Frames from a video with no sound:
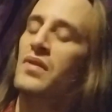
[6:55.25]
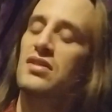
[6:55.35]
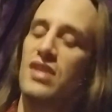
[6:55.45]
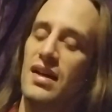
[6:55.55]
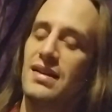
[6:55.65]

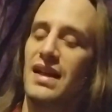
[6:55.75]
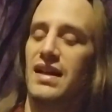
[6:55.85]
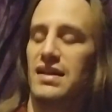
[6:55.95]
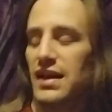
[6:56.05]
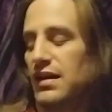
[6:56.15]
So I didn't think
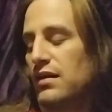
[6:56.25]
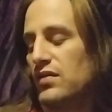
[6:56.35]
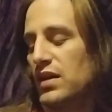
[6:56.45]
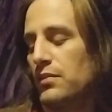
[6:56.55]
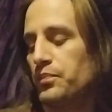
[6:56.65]
anything of
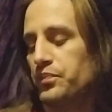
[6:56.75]
it.